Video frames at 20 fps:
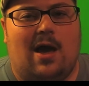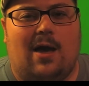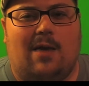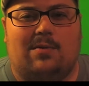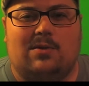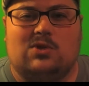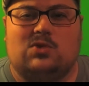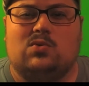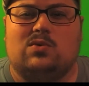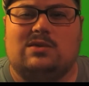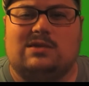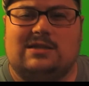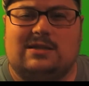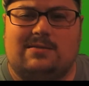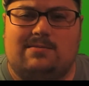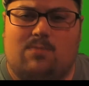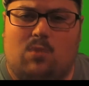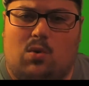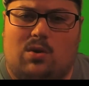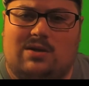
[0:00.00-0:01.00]
this one
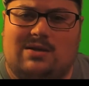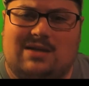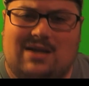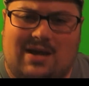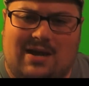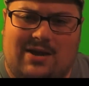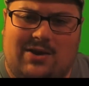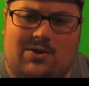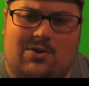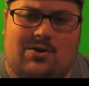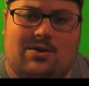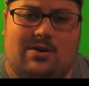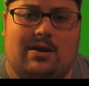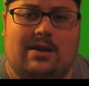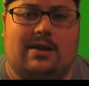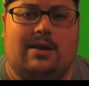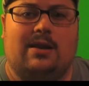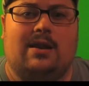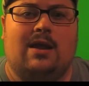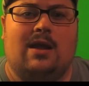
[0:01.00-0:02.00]
seemed more tighter
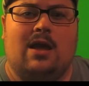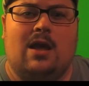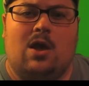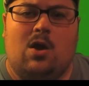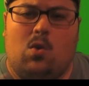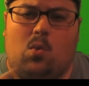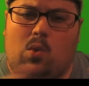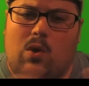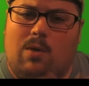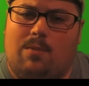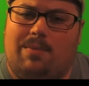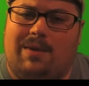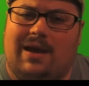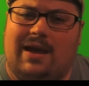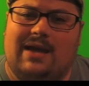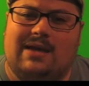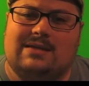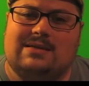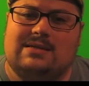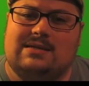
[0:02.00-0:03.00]
and well
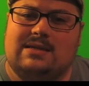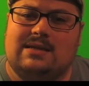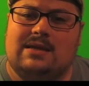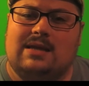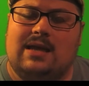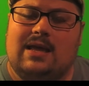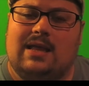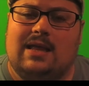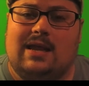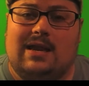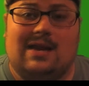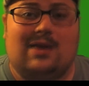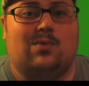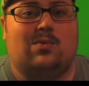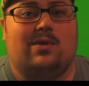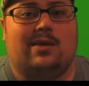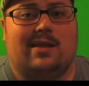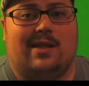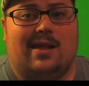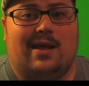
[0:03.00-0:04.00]
paced. I
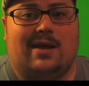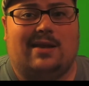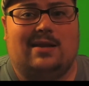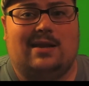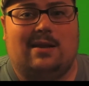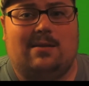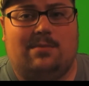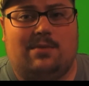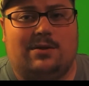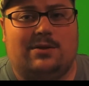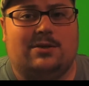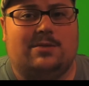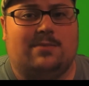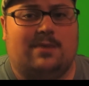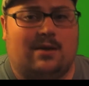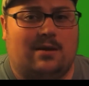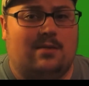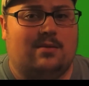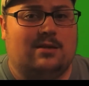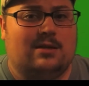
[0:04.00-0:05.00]
really liked it a bunch
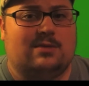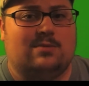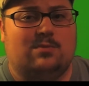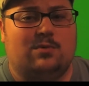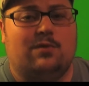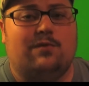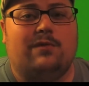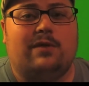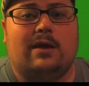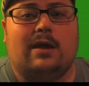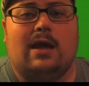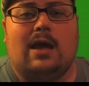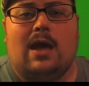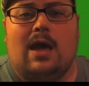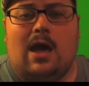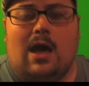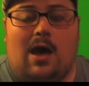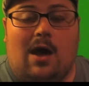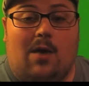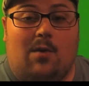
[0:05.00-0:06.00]
about this movie.
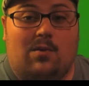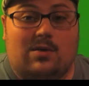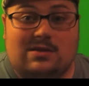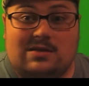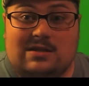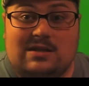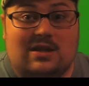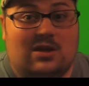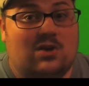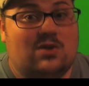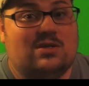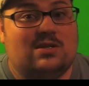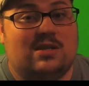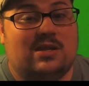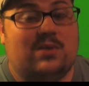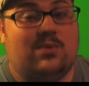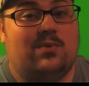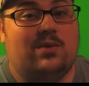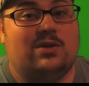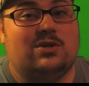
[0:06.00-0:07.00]
Was it as good as
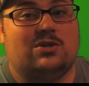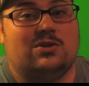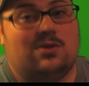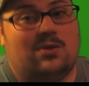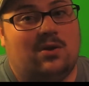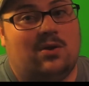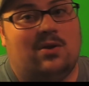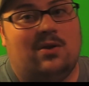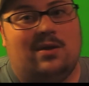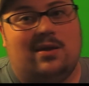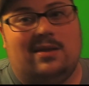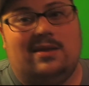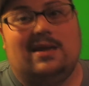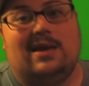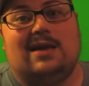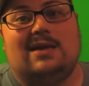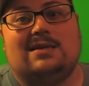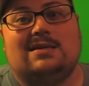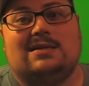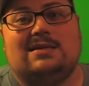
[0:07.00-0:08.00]
the original?
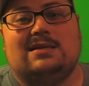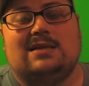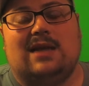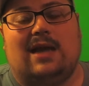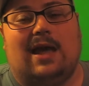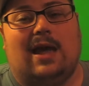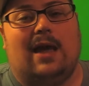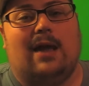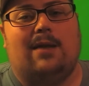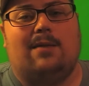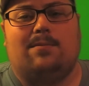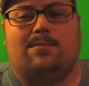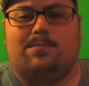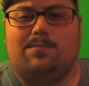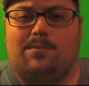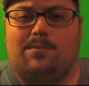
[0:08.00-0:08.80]
Yes. And